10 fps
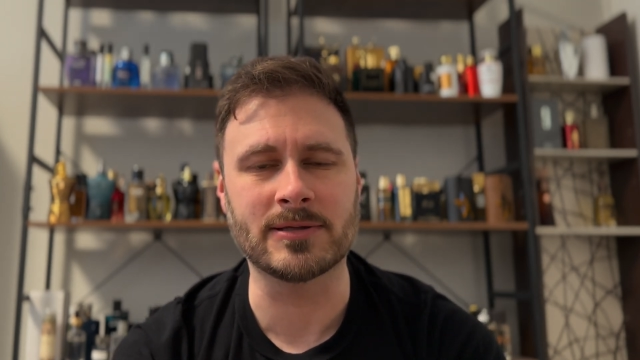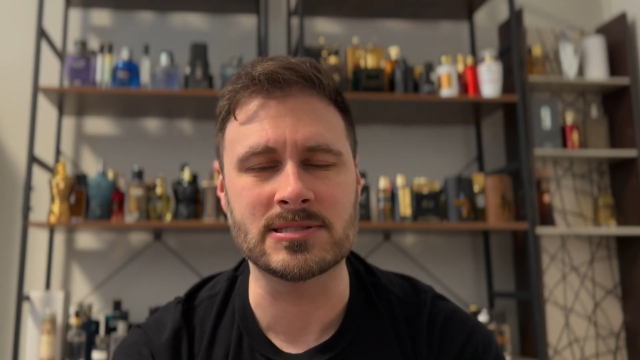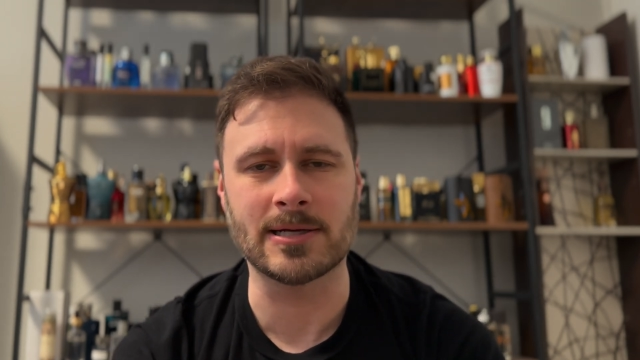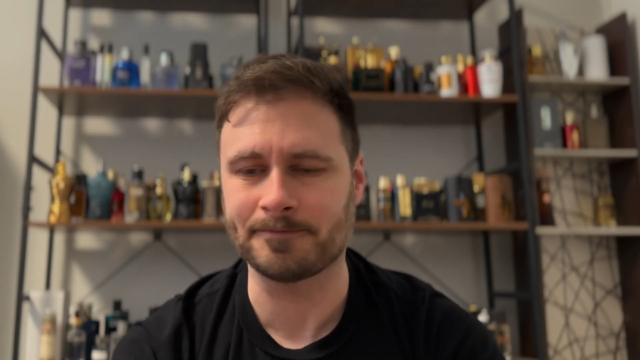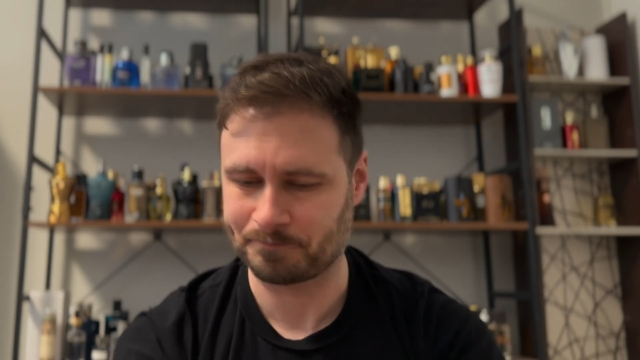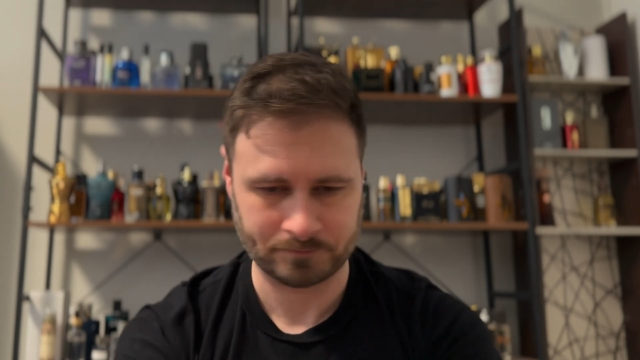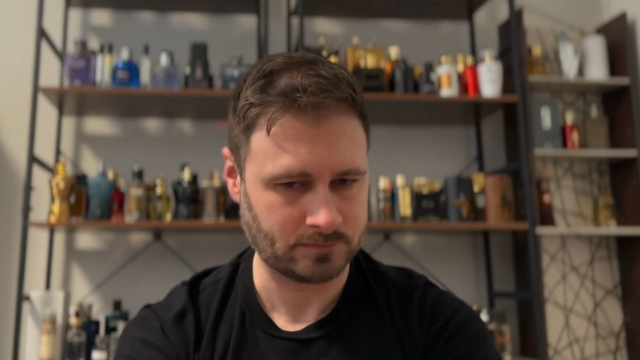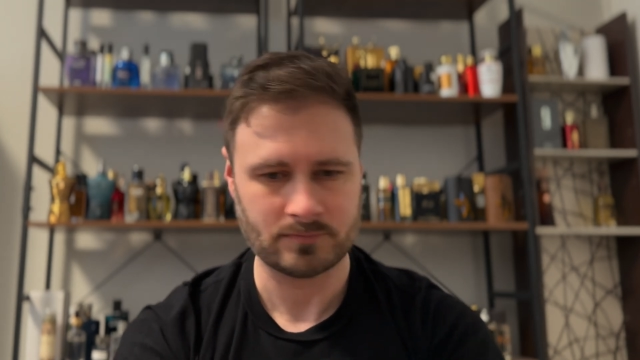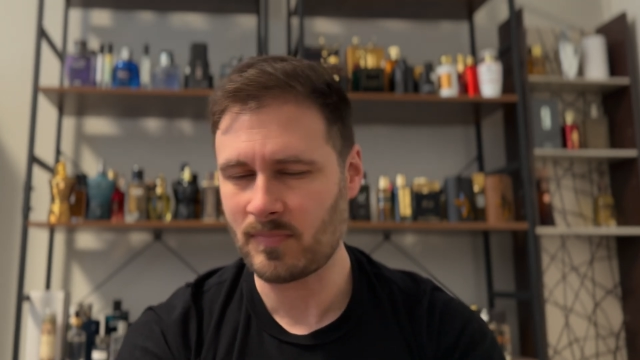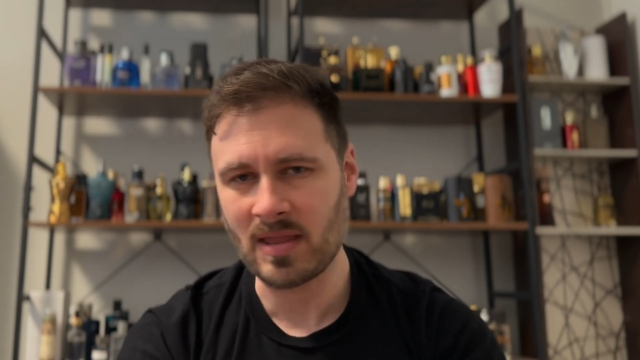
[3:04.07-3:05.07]
So
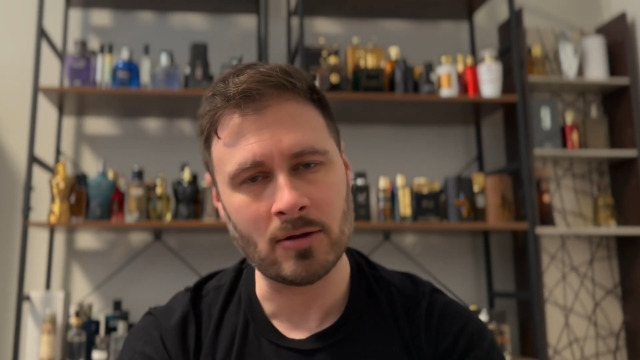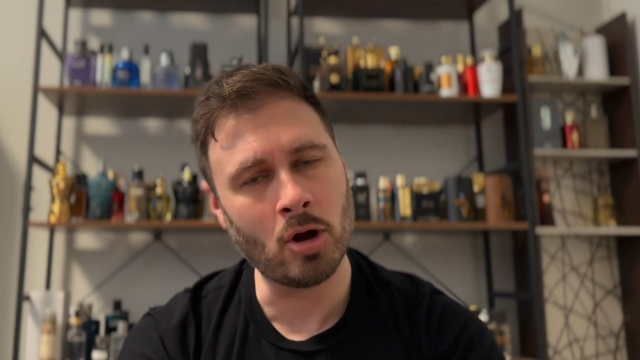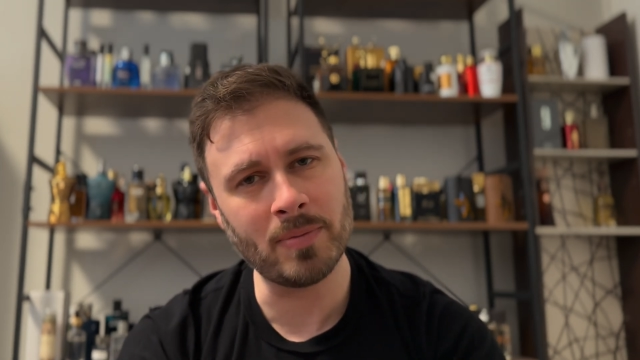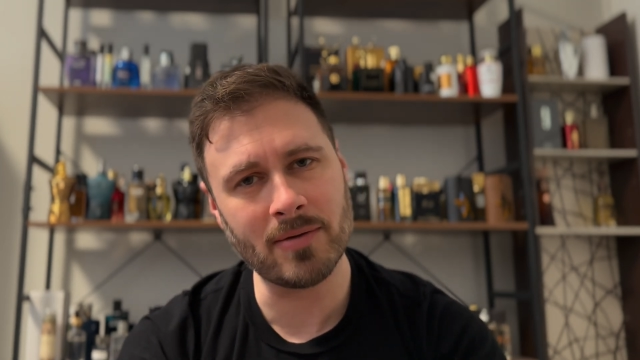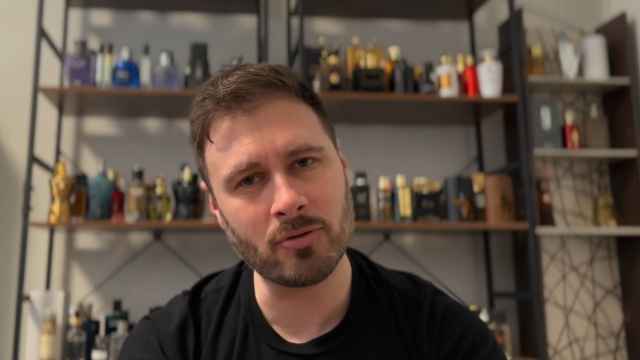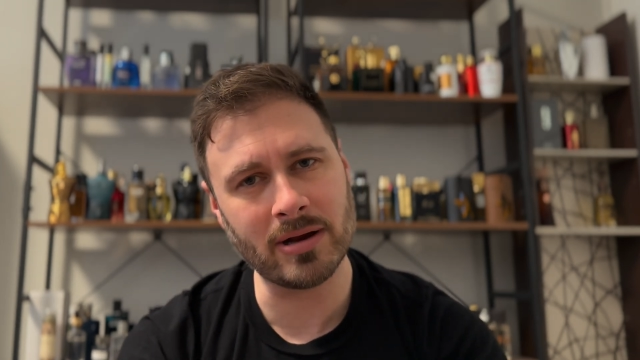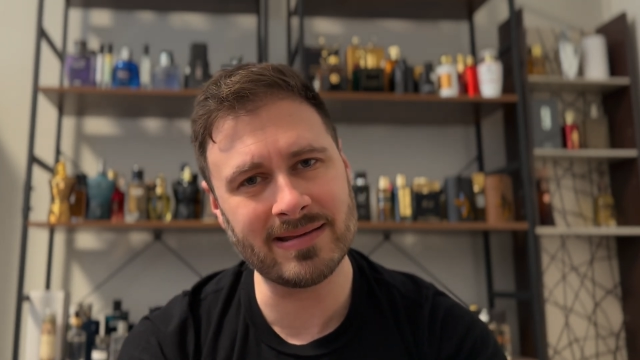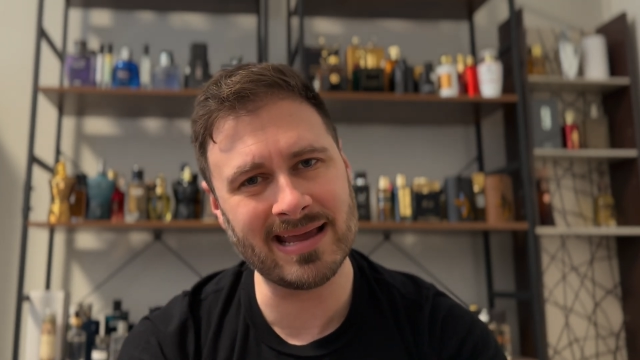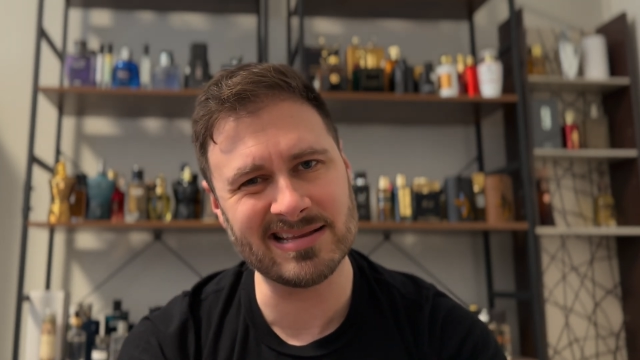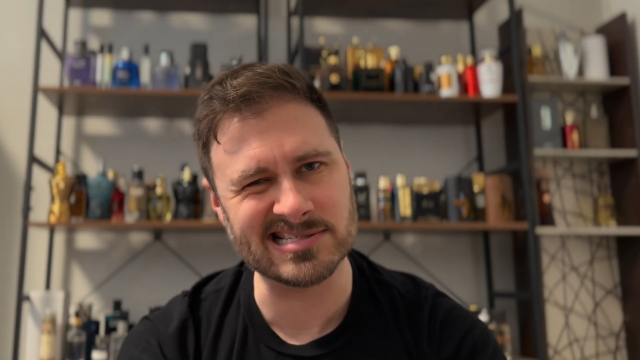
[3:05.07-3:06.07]
hope you have a great
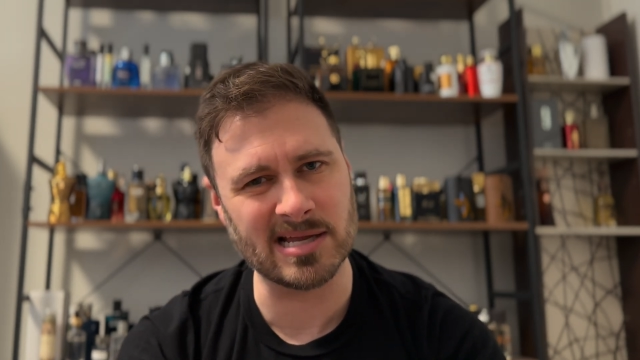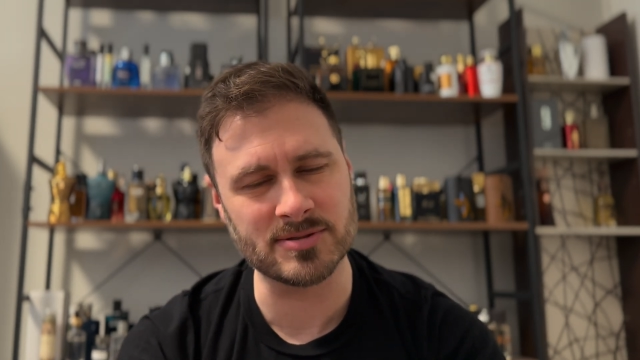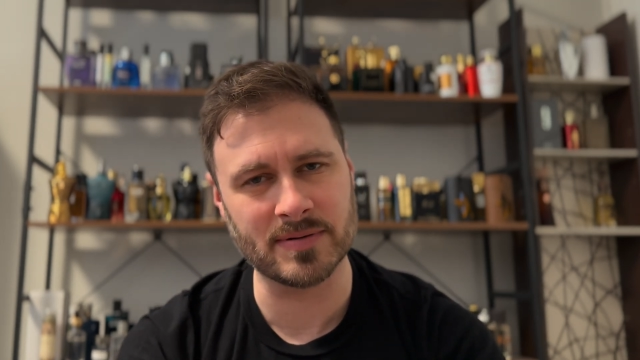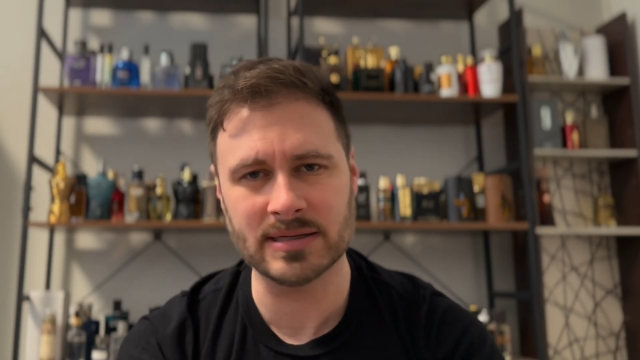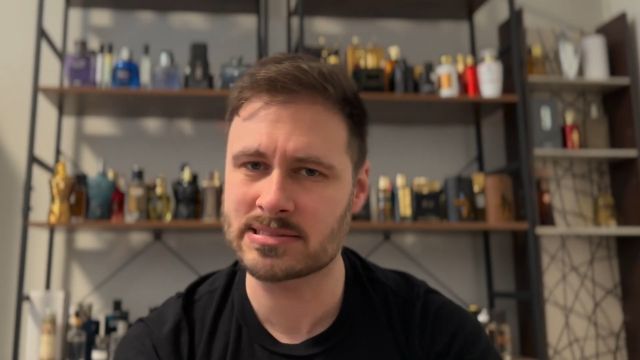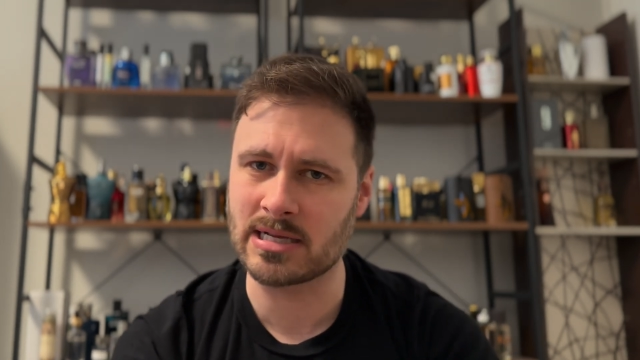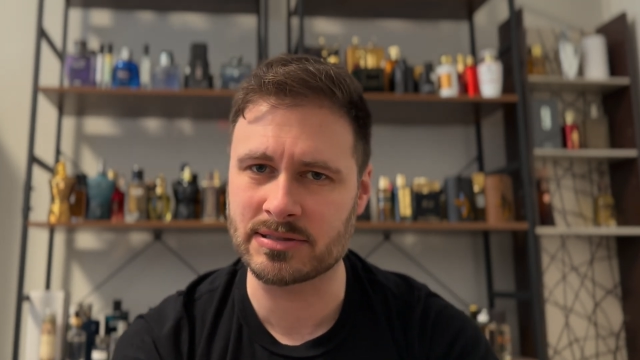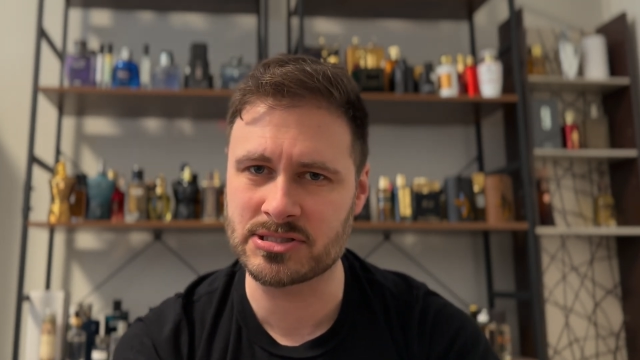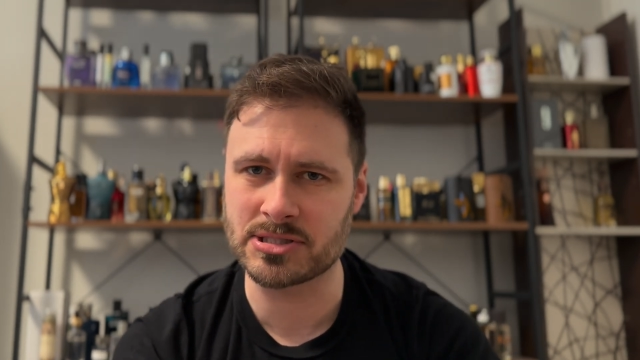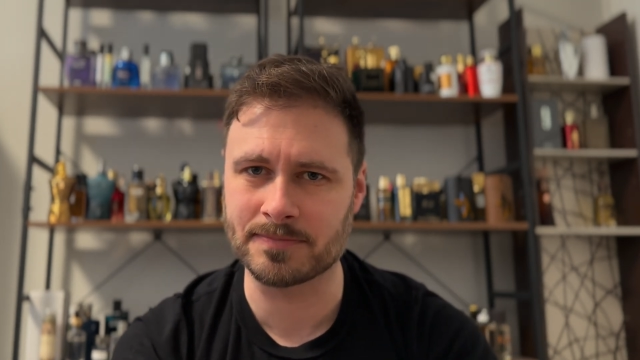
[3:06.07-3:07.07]
day. This is Nubs Fragrance.
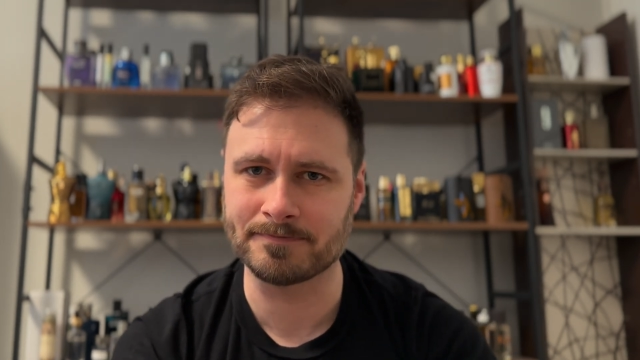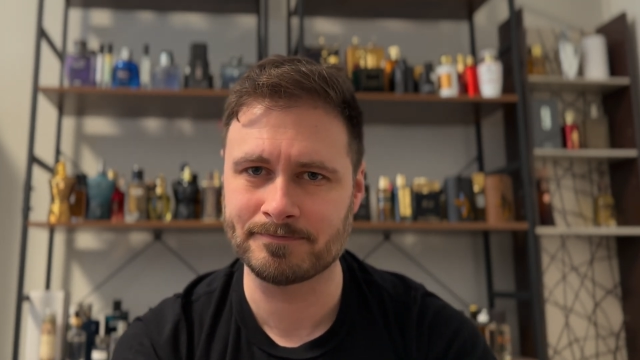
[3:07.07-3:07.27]
Talk to you soon.